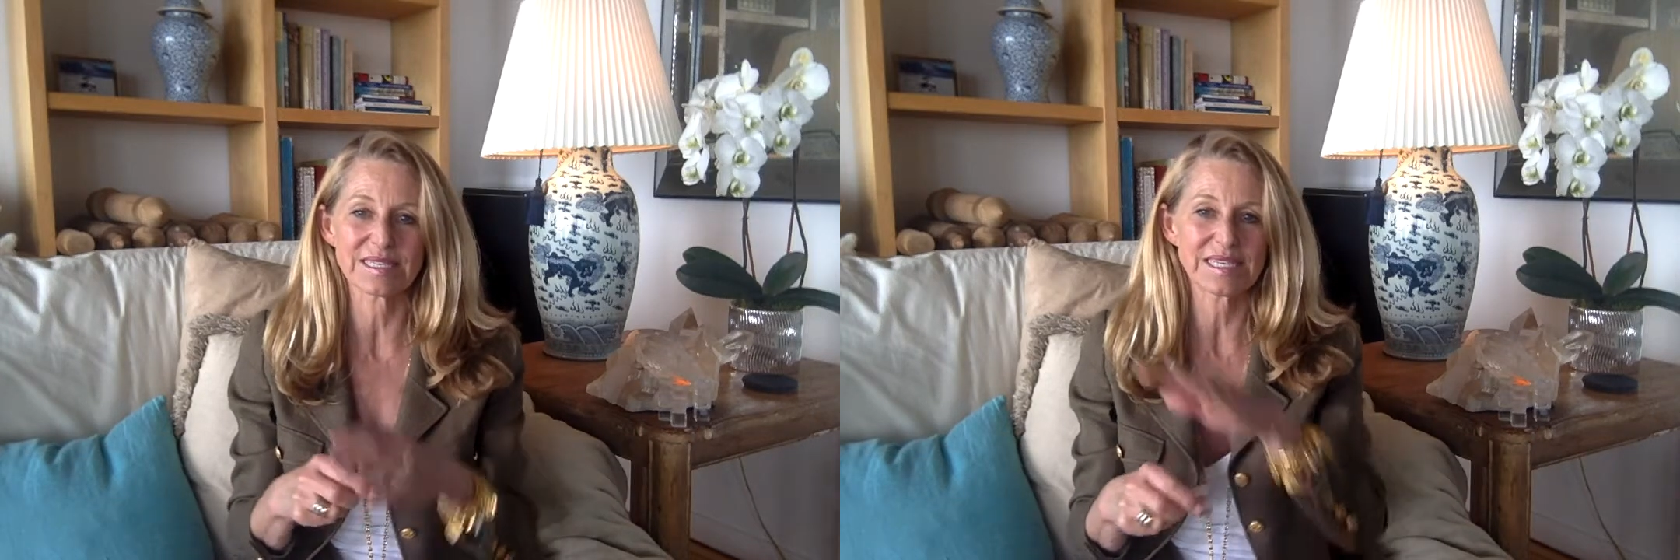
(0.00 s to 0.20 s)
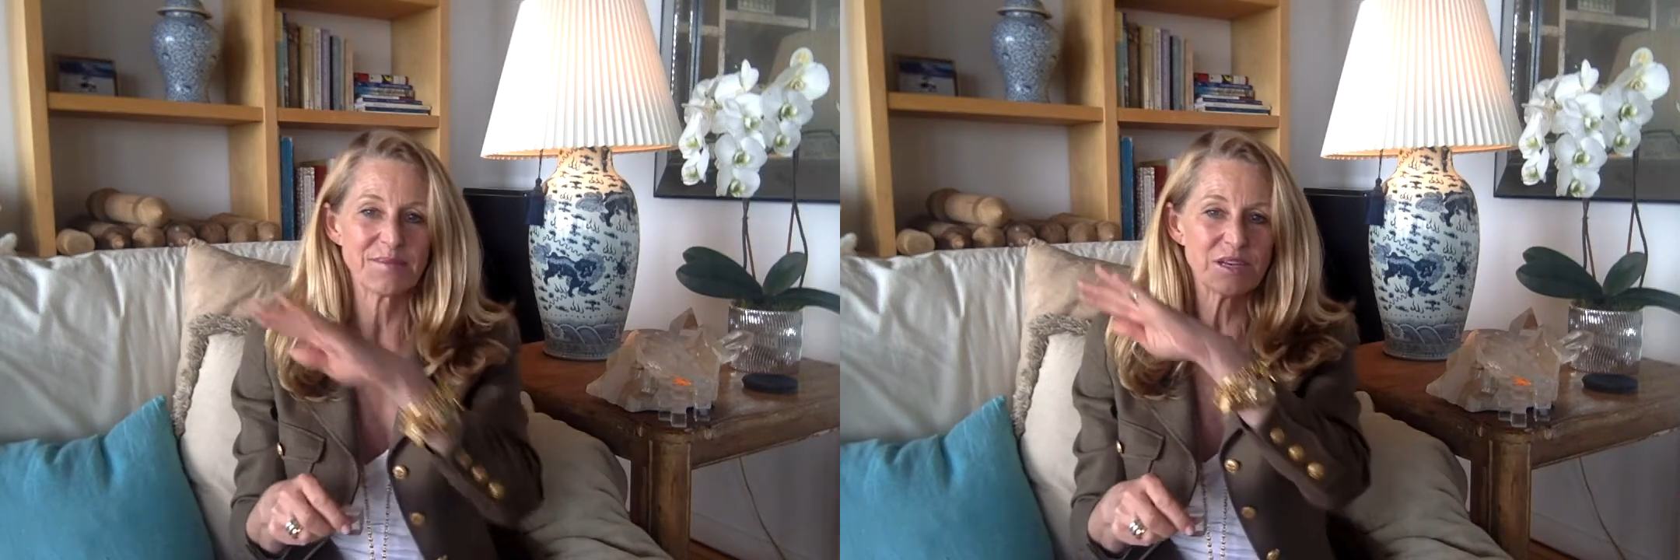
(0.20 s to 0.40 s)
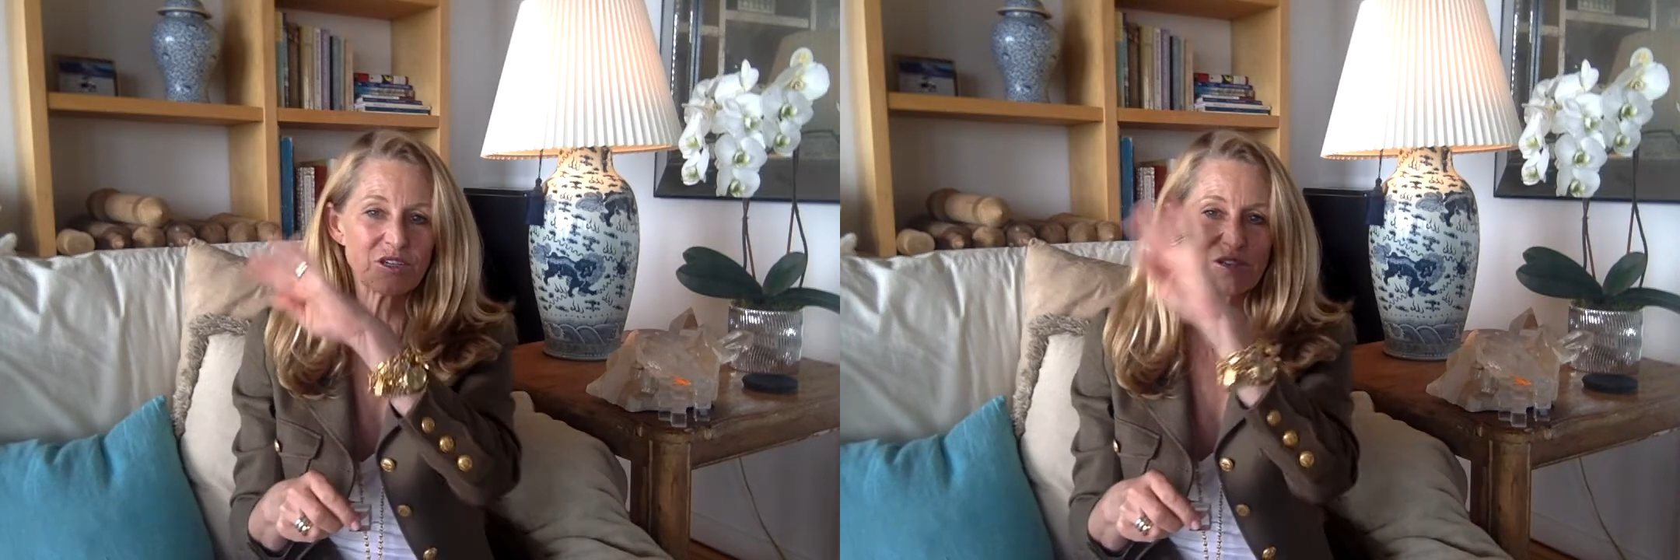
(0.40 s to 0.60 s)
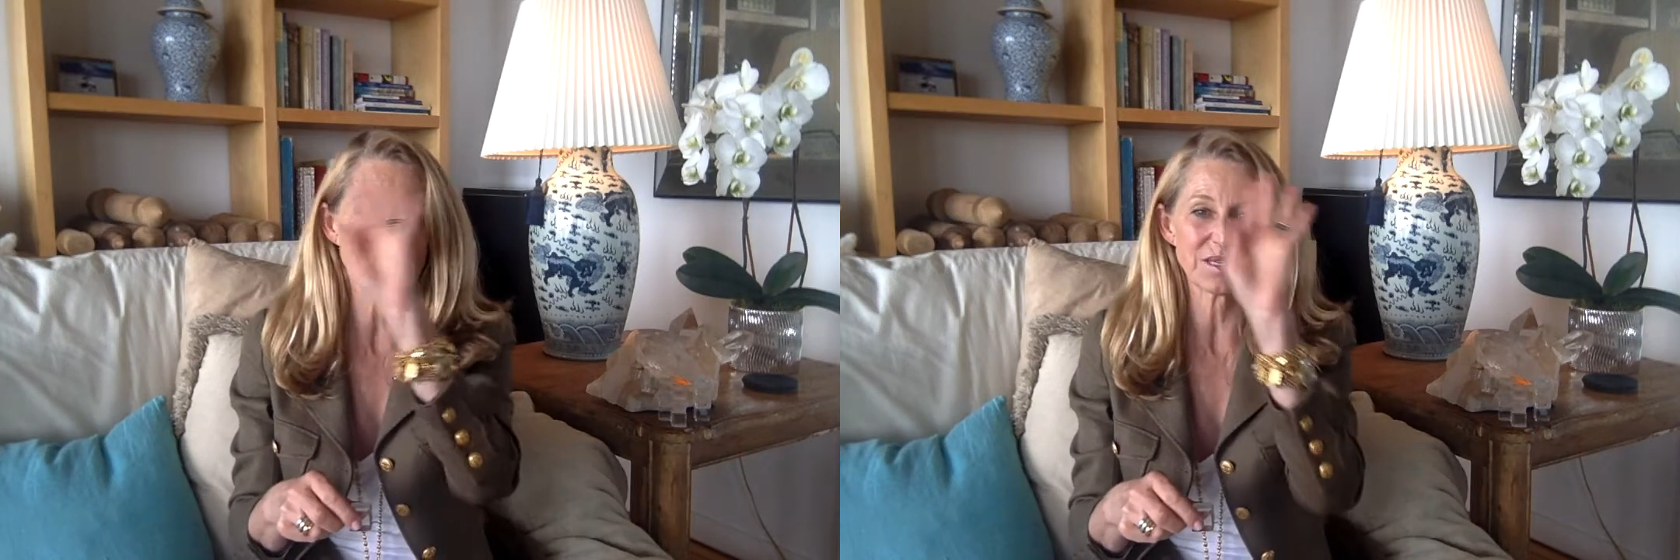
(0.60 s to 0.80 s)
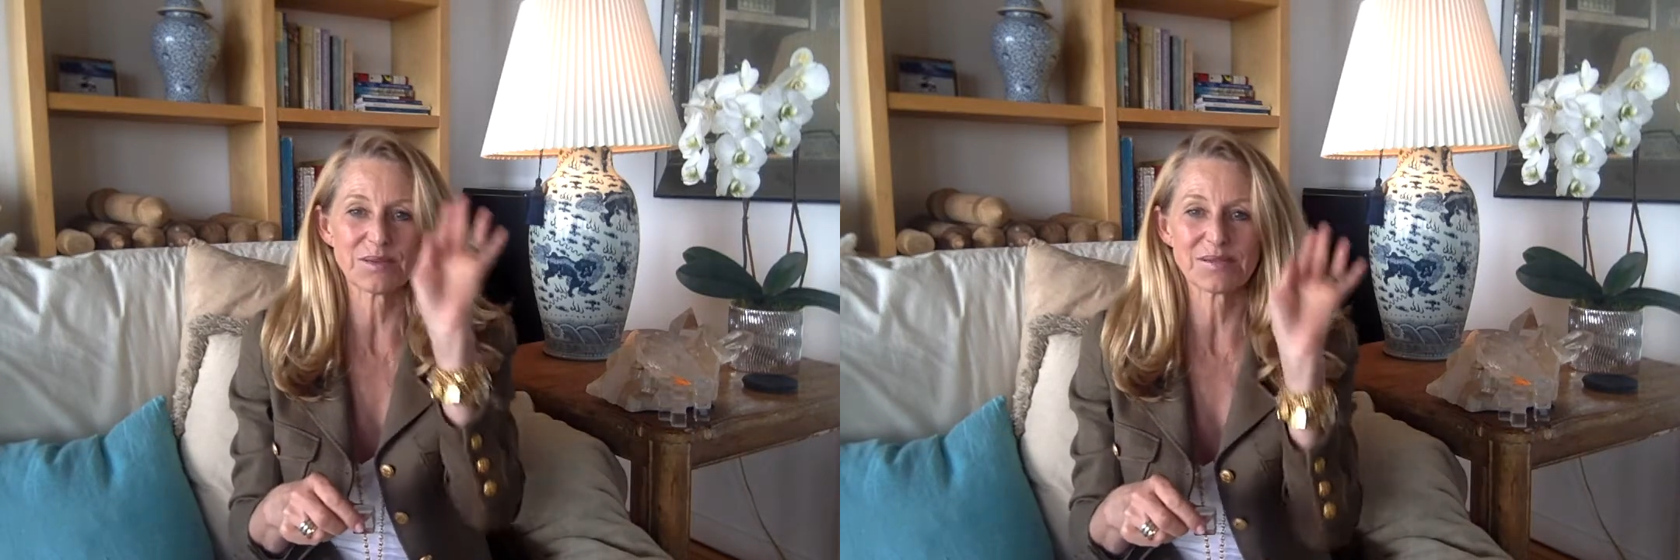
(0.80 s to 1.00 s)
the same energy you
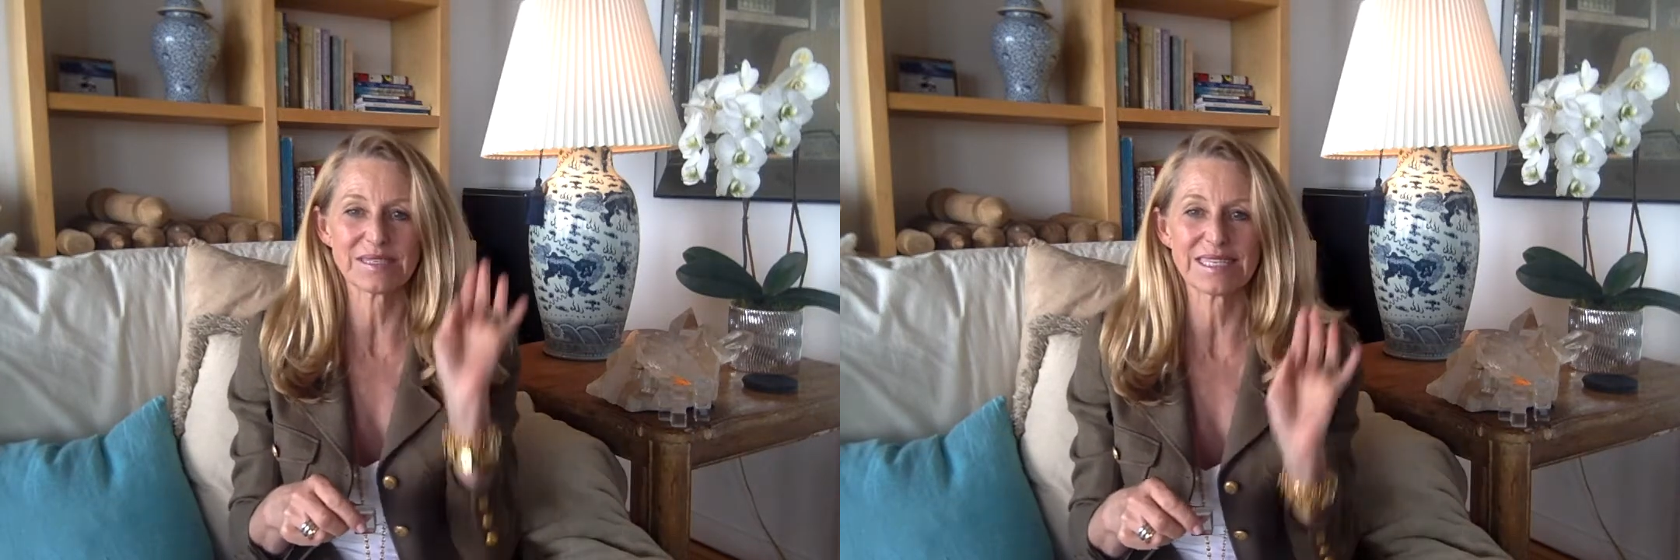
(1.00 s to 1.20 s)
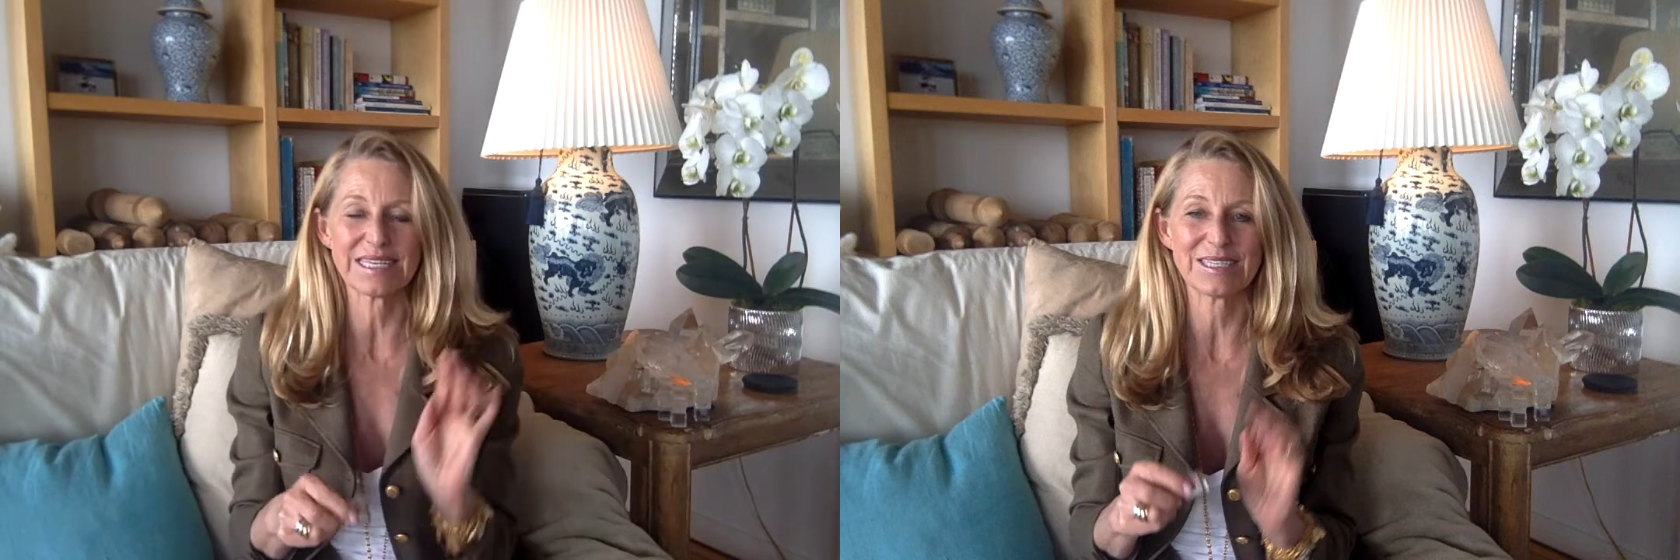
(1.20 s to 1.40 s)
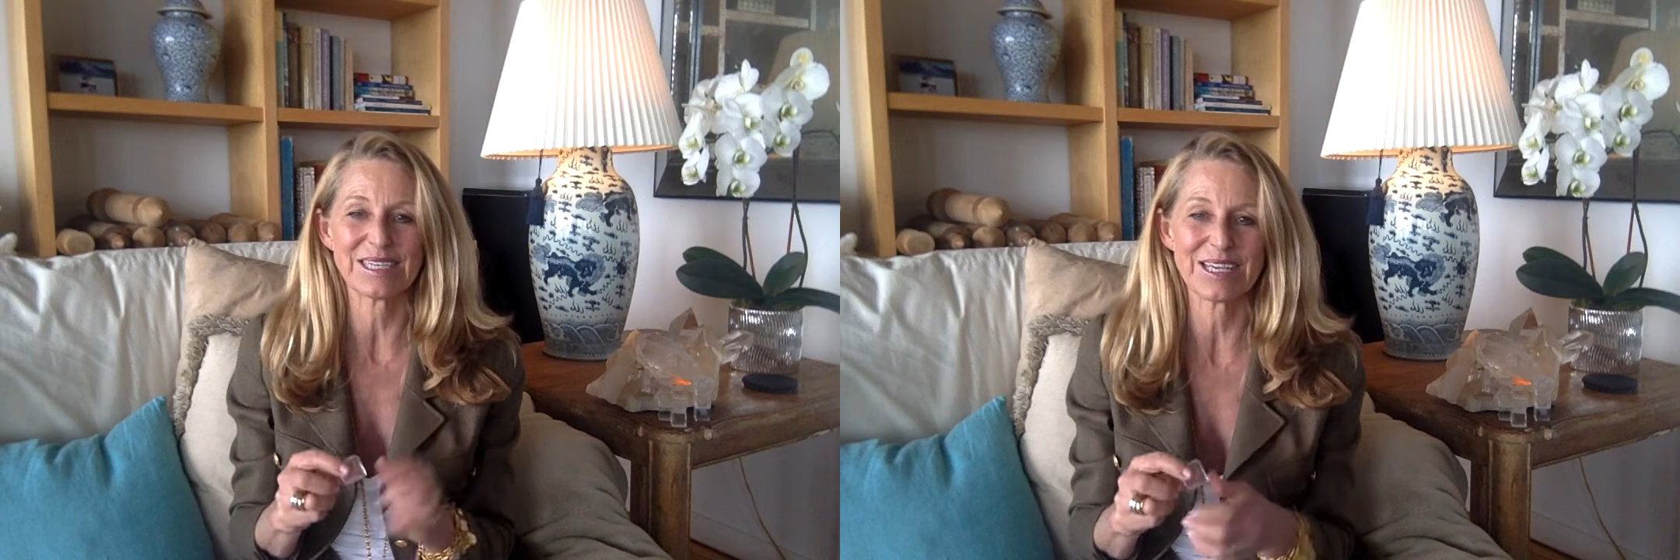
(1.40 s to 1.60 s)
see around saints,